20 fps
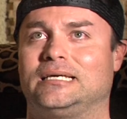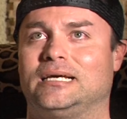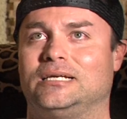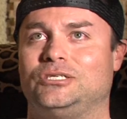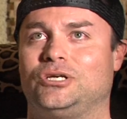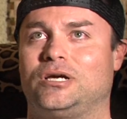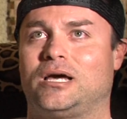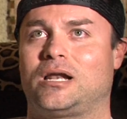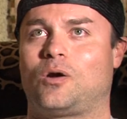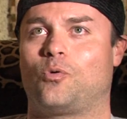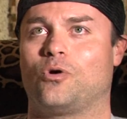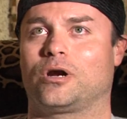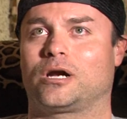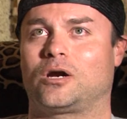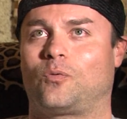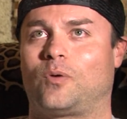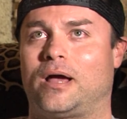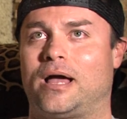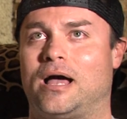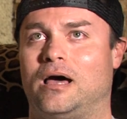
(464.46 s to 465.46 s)
because you got to
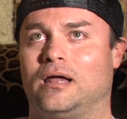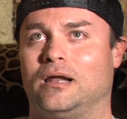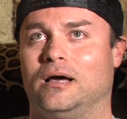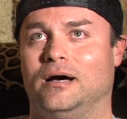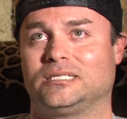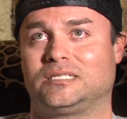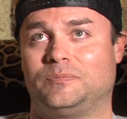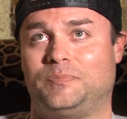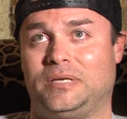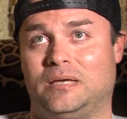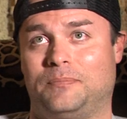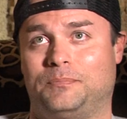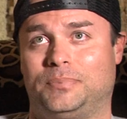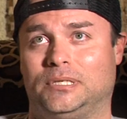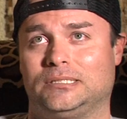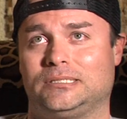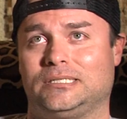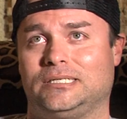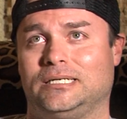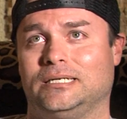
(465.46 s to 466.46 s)
work around us
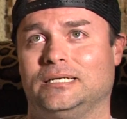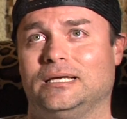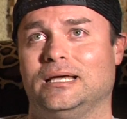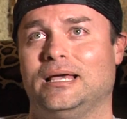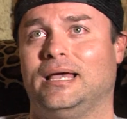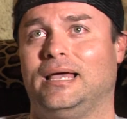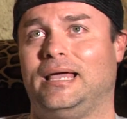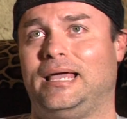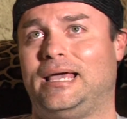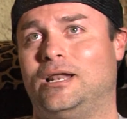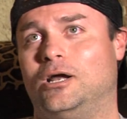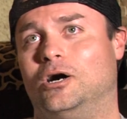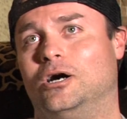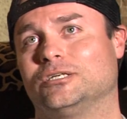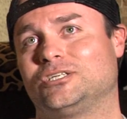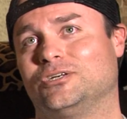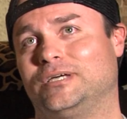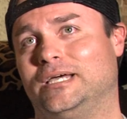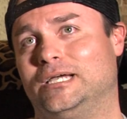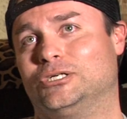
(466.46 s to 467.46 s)
being busy and
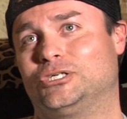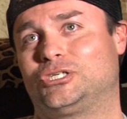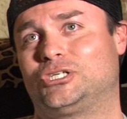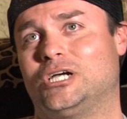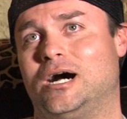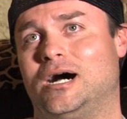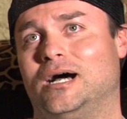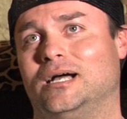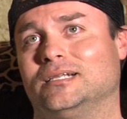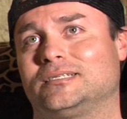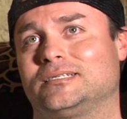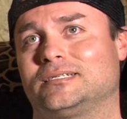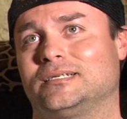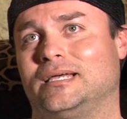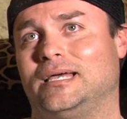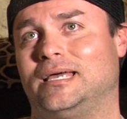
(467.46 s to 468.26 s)
also get your shots.